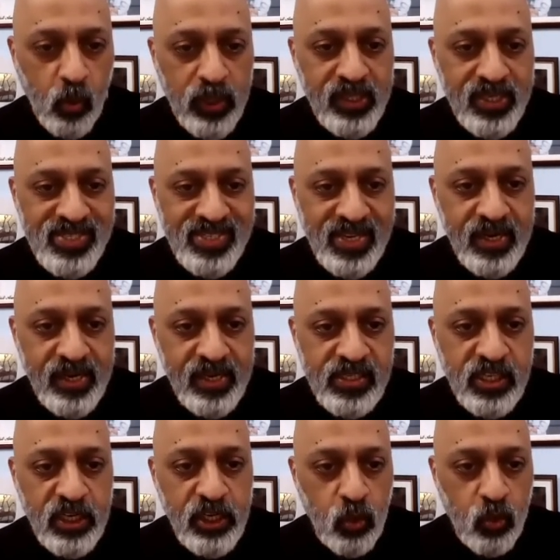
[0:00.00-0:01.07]
When the cell
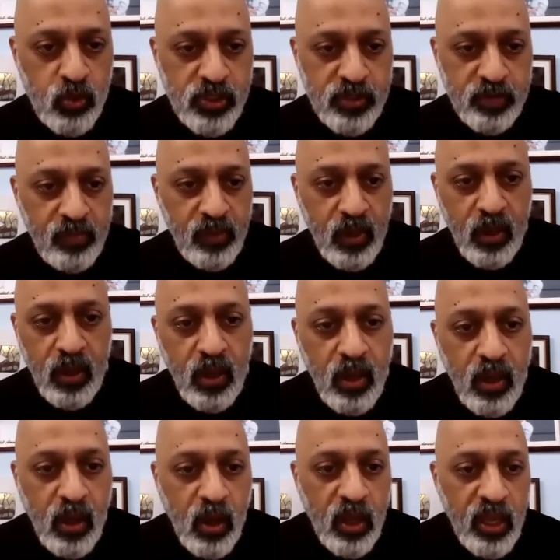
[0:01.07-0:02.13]
is in use.
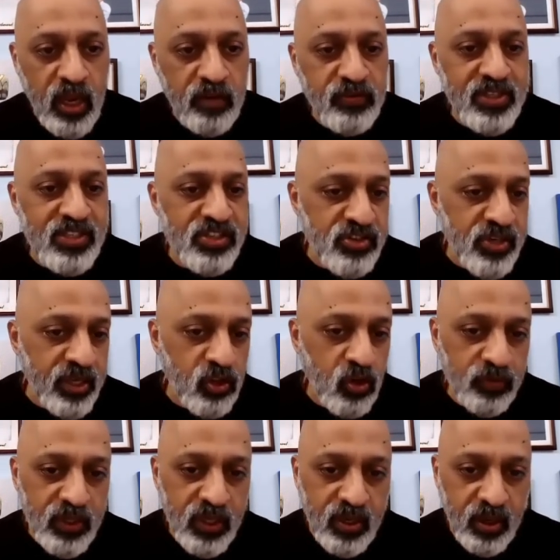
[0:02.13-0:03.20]
If the
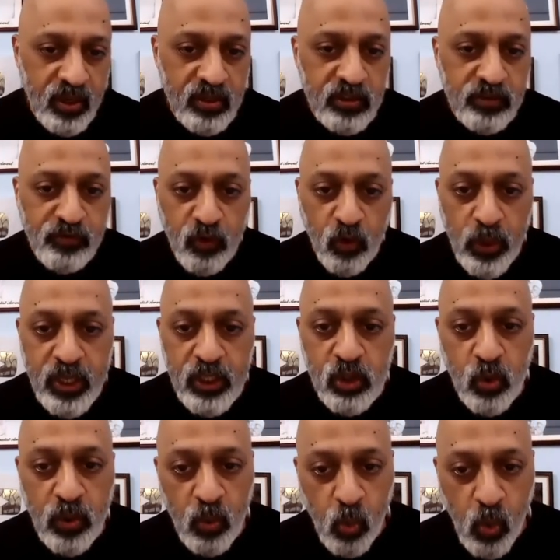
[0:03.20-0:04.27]
strength of the current flowing
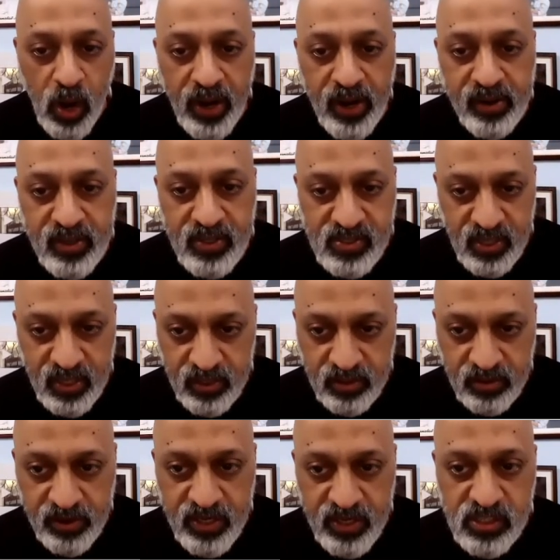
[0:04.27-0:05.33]
through a wire is
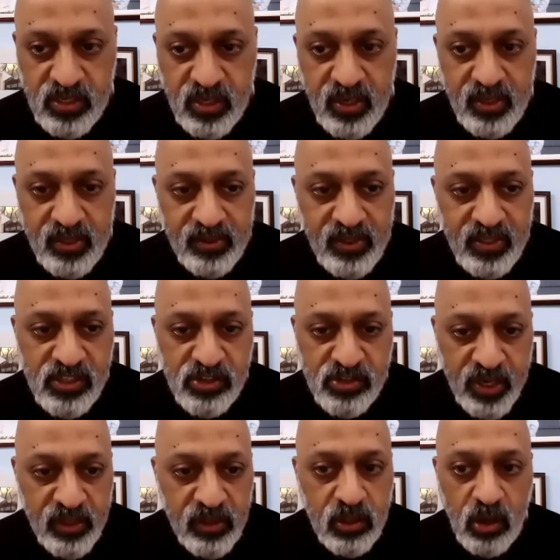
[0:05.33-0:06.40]
increased, the
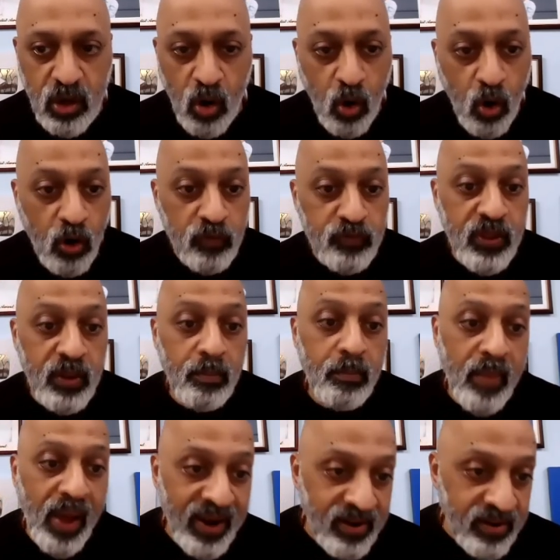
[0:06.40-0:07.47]
strength of the
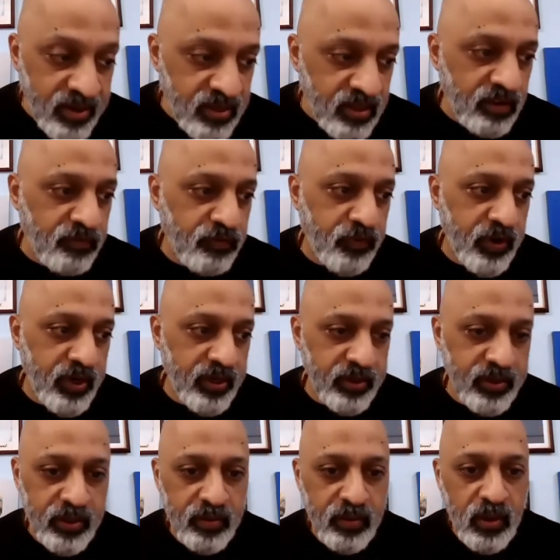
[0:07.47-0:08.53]
magnetic
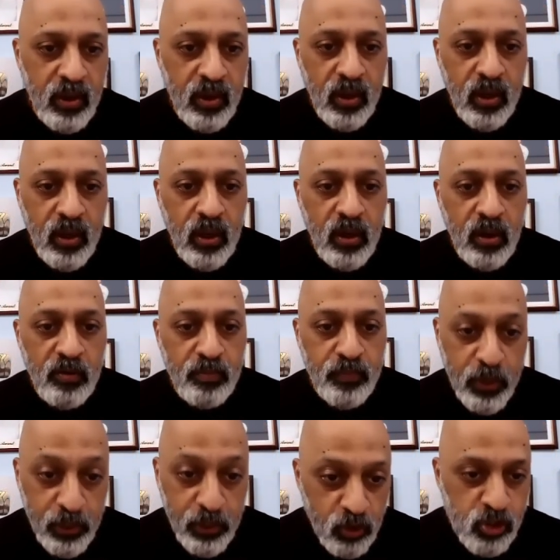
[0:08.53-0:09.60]
field
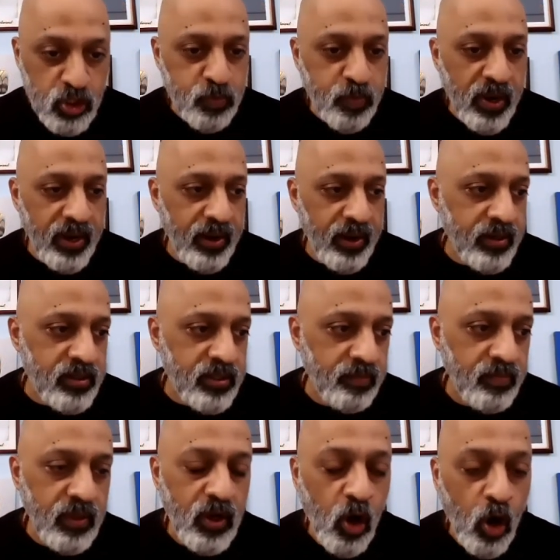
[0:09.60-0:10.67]
produced by it,
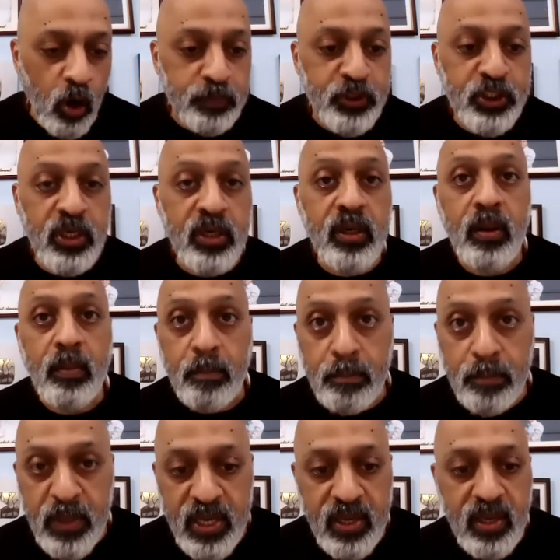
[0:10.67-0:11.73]
option
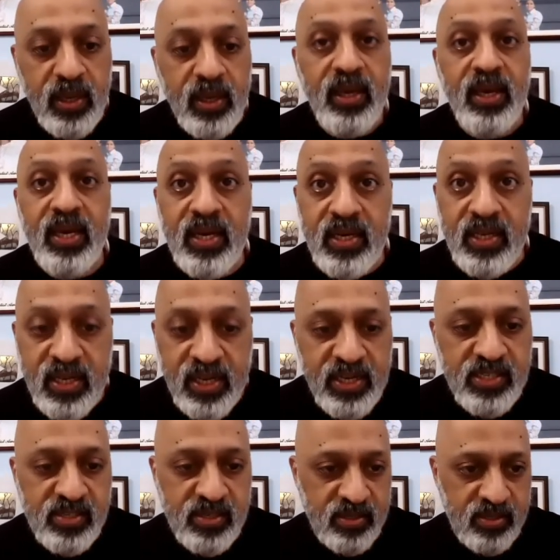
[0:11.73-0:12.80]
B,
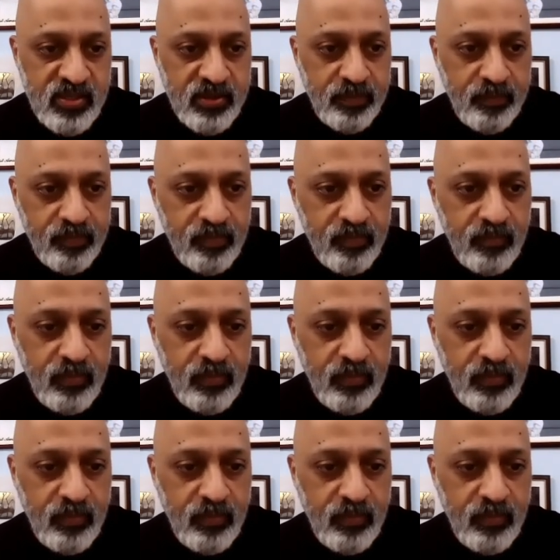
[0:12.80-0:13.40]
increases.